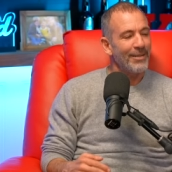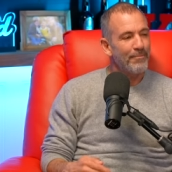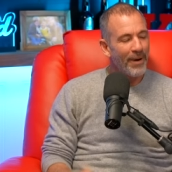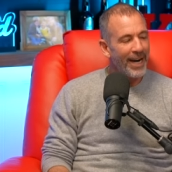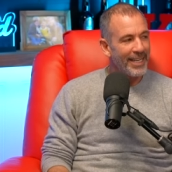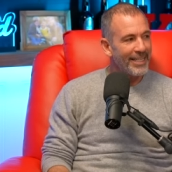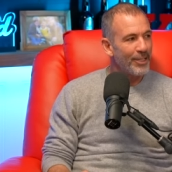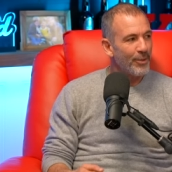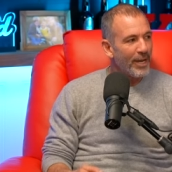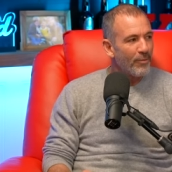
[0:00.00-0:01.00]
But
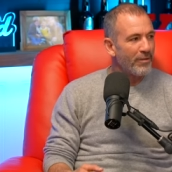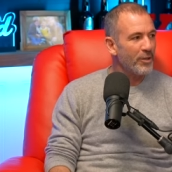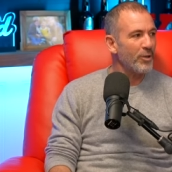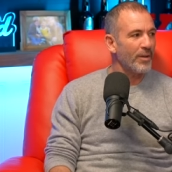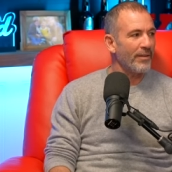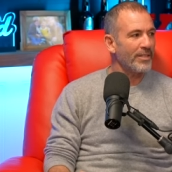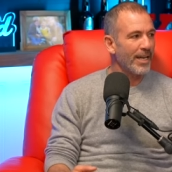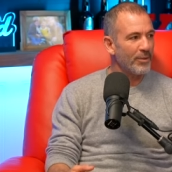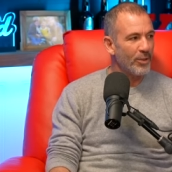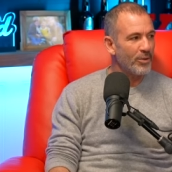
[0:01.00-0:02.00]
you get reviewed every time you use